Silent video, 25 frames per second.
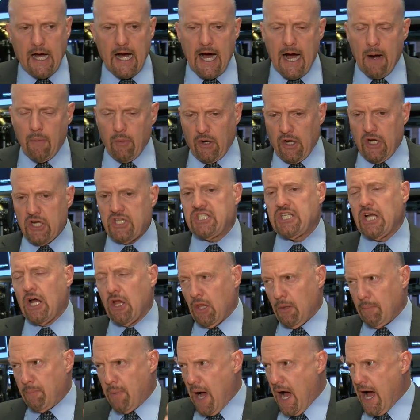We're going to
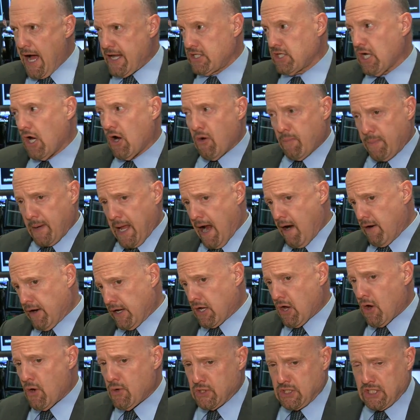sell the bonds. I hope Gary
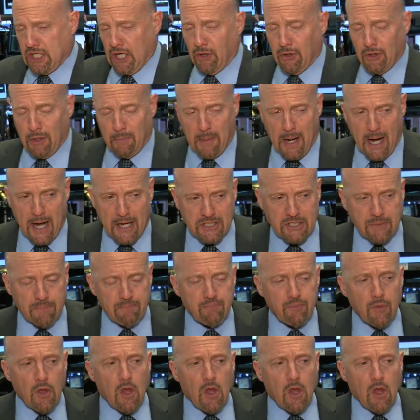Cohn's selling the bonds.